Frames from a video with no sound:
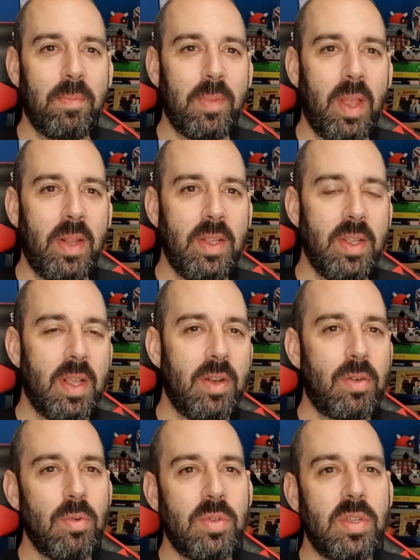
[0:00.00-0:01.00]
And of
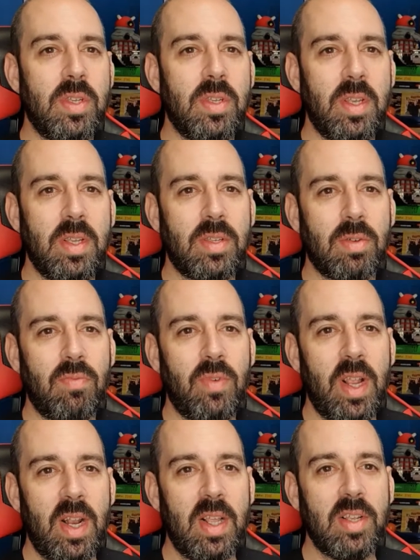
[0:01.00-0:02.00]
course, it's a
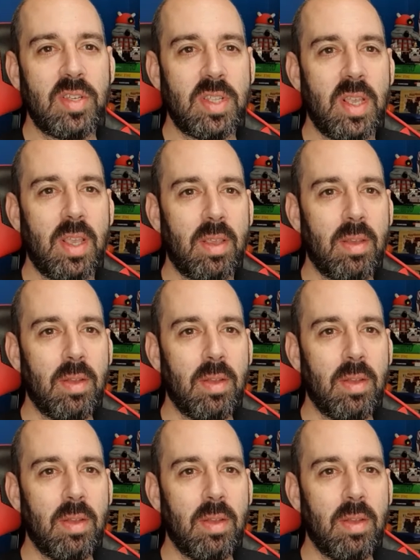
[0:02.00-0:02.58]
realistic